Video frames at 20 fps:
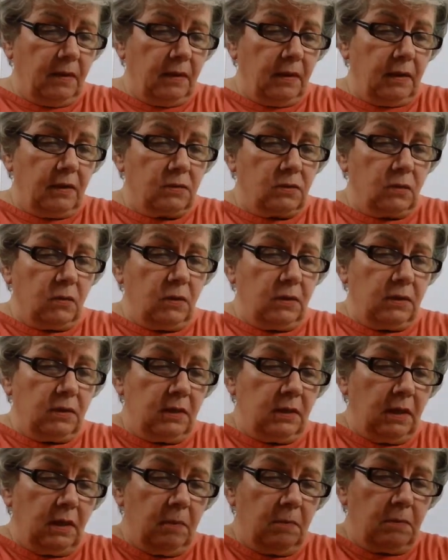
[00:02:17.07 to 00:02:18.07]
It's going to
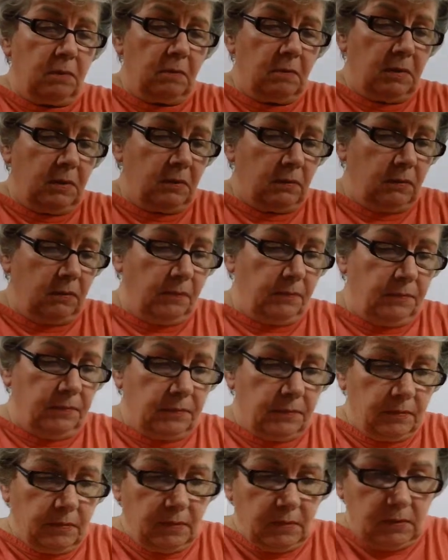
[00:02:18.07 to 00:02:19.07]
keep the meal
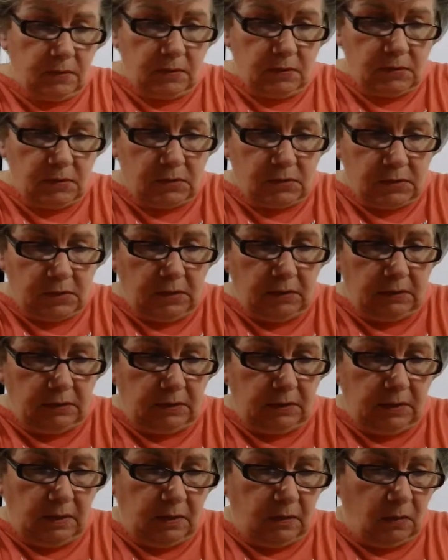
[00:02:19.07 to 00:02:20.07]
sealed
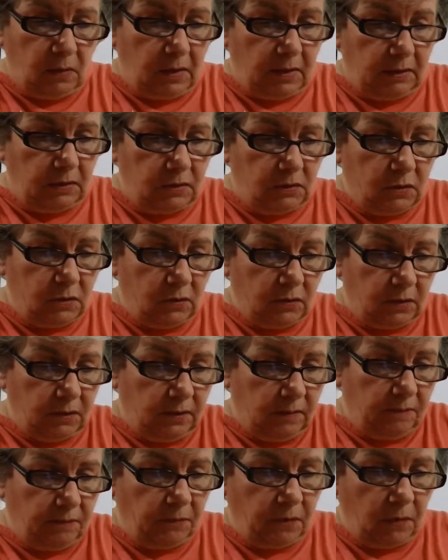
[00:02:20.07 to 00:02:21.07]
in there while it's cooking,
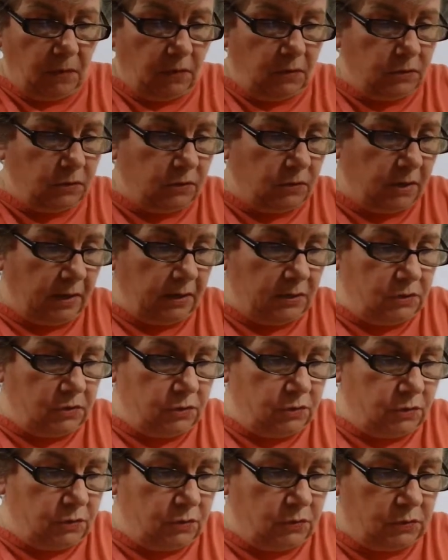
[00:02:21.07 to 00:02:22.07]
all the nice
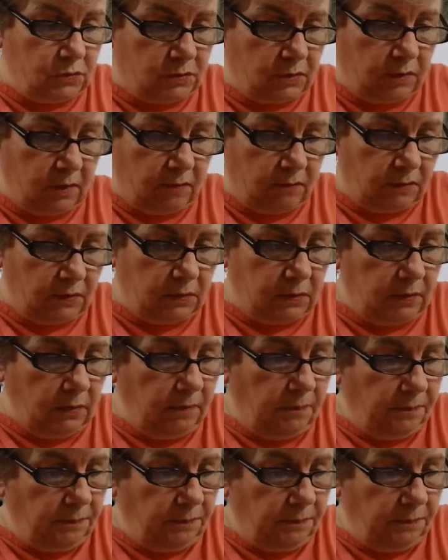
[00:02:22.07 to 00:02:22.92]
juices and everything.